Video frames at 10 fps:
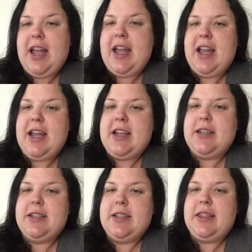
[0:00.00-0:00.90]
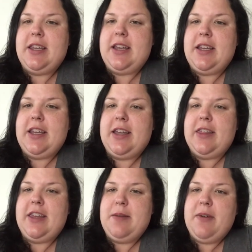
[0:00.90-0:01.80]
And the
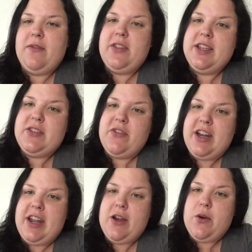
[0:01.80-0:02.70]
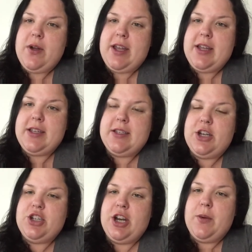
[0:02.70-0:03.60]
theme of this video is
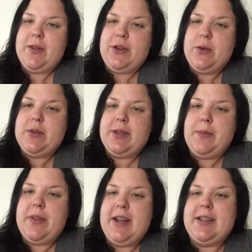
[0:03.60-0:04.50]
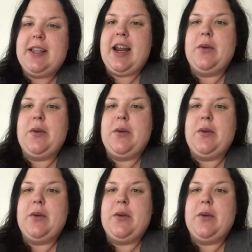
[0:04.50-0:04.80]
to share with you some things that I